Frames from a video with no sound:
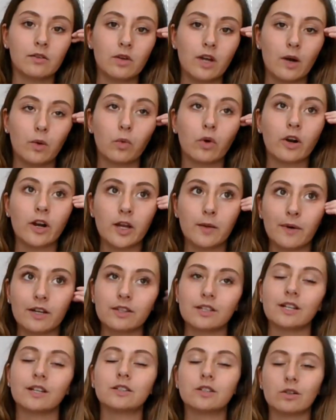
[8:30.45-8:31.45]
worry about
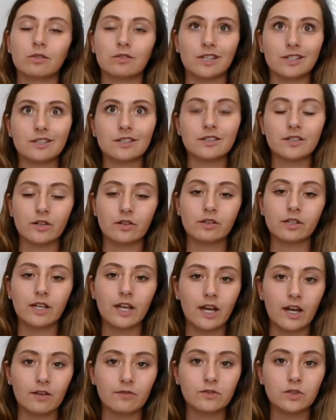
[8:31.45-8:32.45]
that I don't necessarily
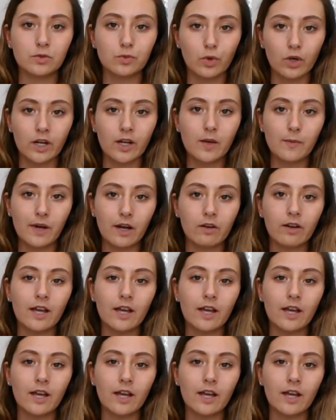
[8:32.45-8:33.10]
have to worry about